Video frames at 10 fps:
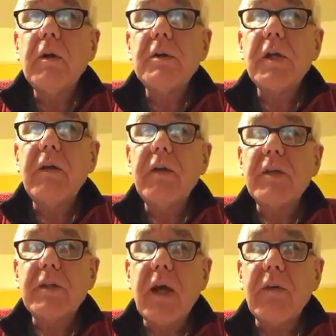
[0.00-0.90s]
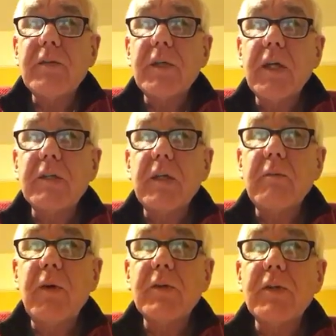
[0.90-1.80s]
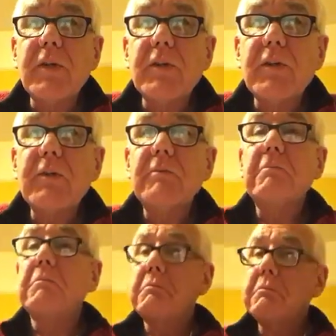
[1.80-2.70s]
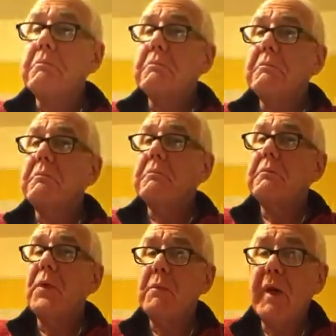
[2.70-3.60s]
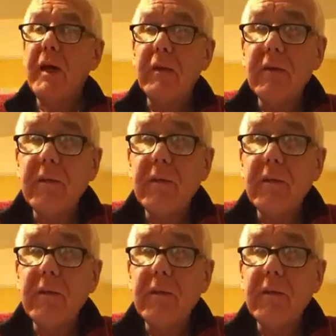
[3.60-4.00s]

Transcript: Serious stuff, 60 watchers. Not bad.